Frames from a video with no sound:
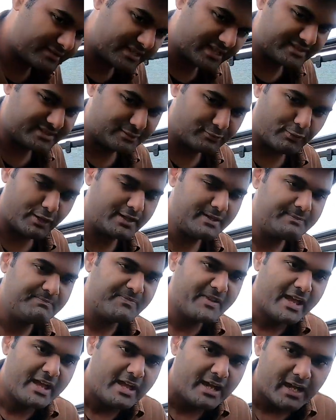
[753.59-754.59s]
the other one,
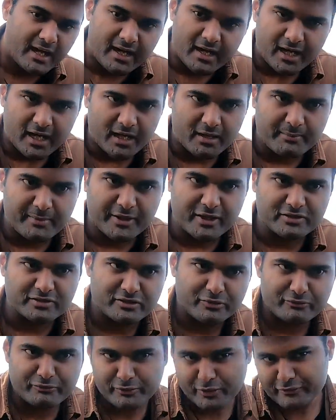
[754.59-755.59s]
because
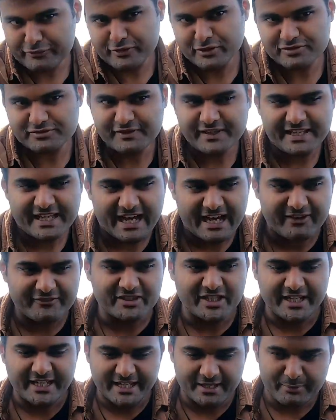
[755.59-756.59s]
of course we have
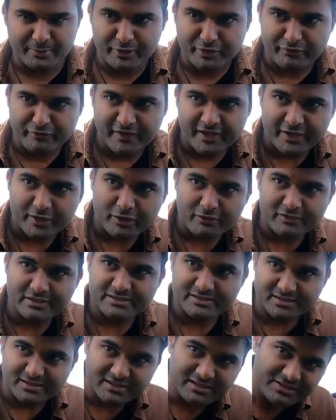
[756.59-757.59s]
the air purifier over
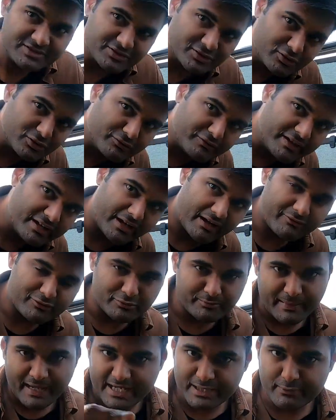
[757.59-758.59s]
there, so we have to
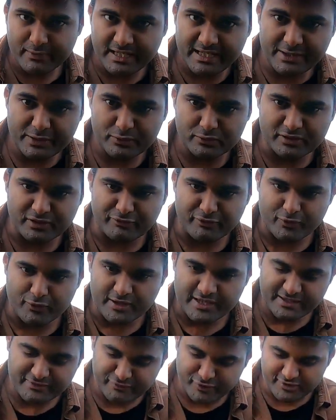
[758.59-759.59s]
manually do the
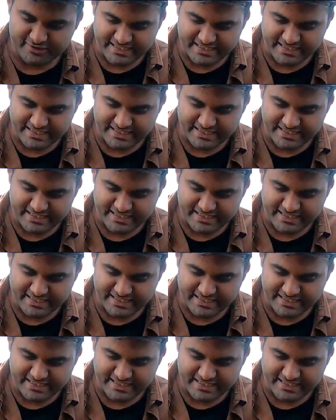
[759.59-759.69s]
folding for